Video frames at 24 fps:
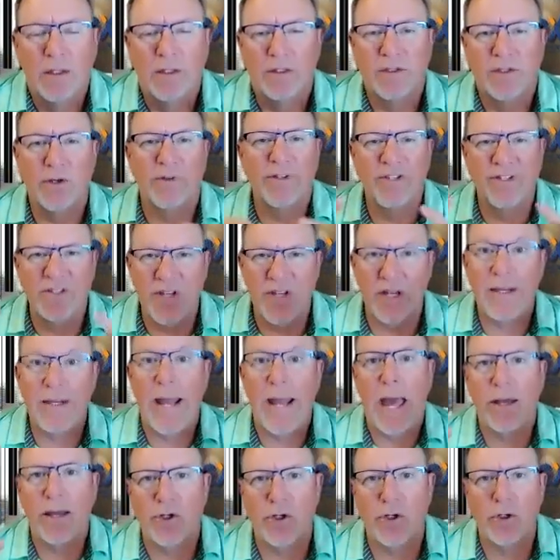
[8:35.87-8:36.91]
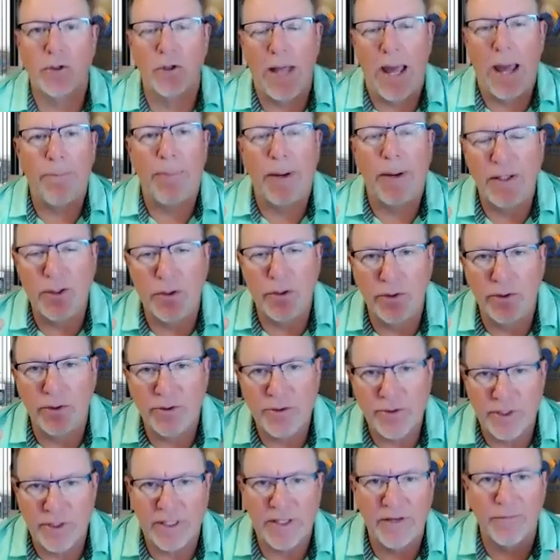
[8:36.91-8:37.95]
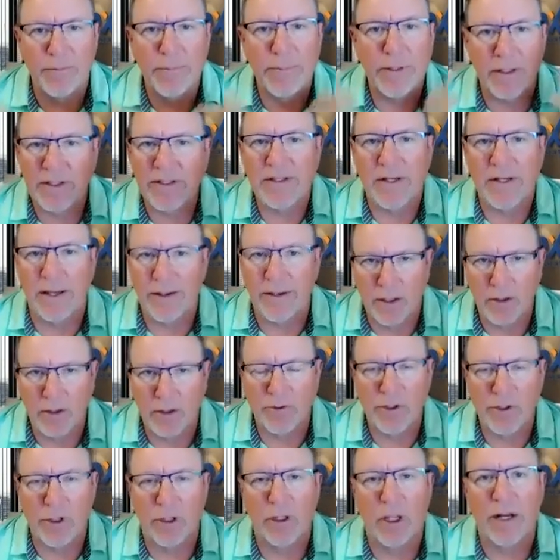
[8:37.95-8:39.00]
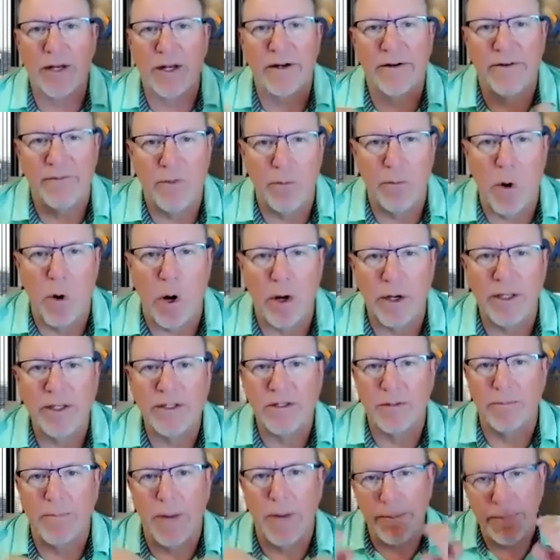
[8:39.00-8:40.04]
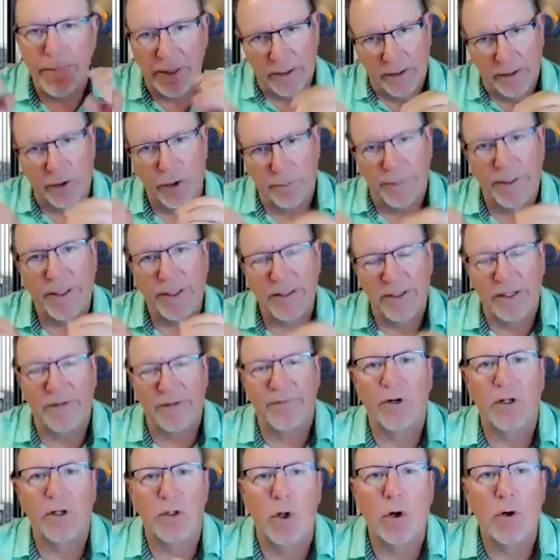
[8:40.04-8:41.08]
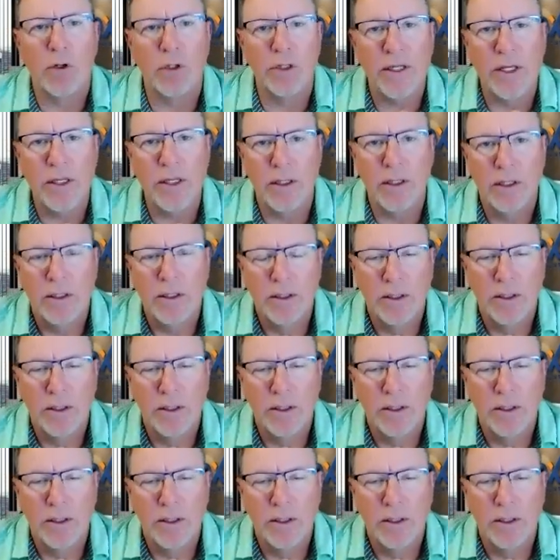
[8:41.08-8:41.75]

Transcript: So this is a national app I use to give me, because I coach in a lot of different markets. It might be a little bit different locally,